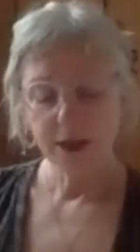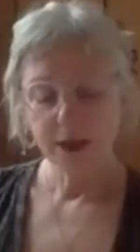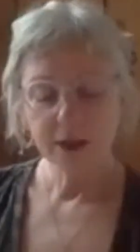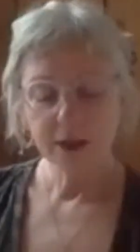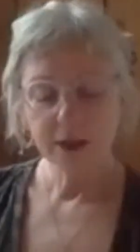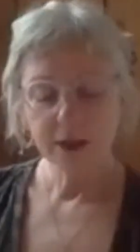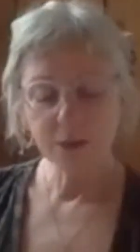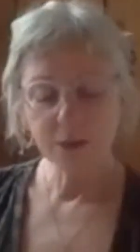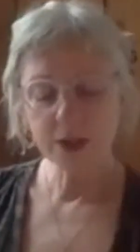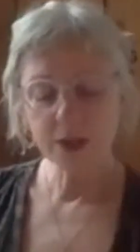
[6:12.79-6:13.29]

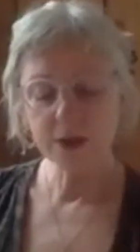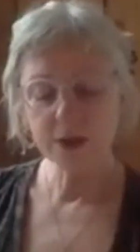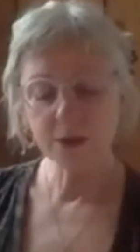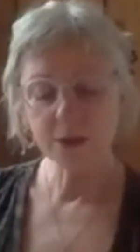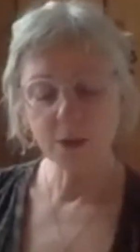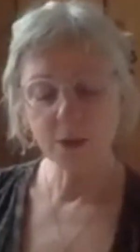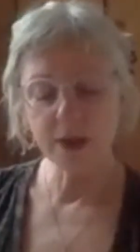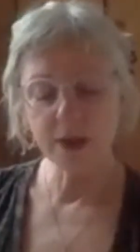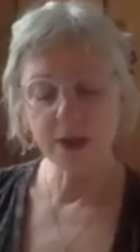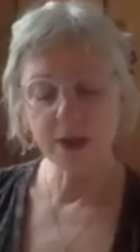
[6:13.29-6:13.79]
if what is
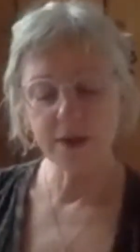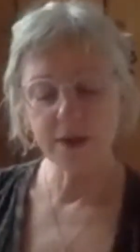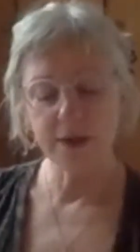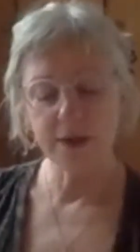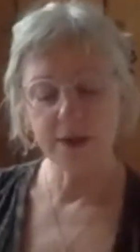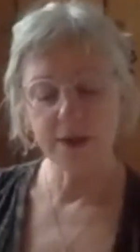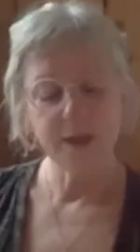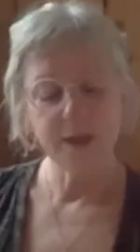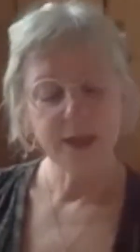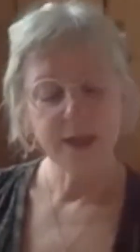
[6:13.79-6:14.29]

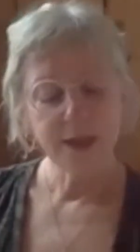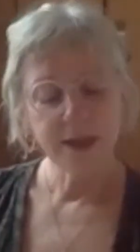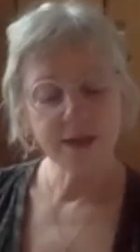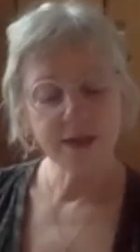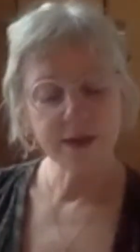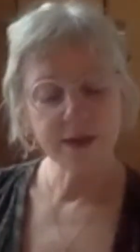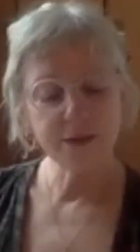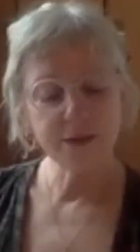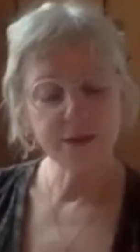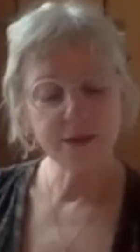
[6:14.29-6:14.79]
wanted
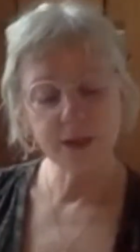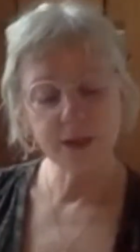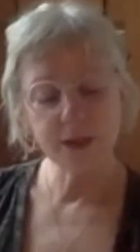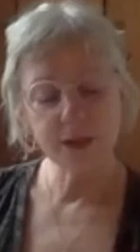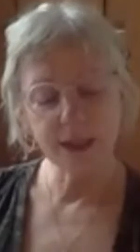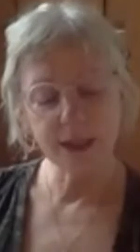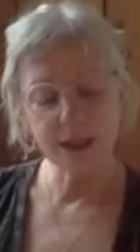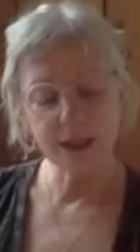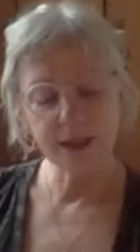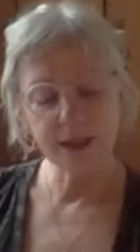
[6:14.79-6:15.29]
is a
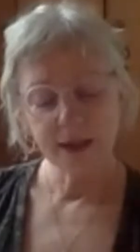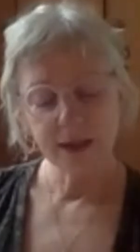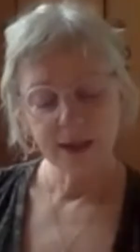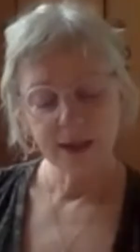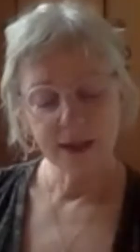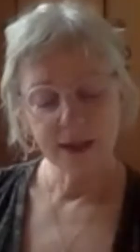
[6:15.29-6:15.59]
feeling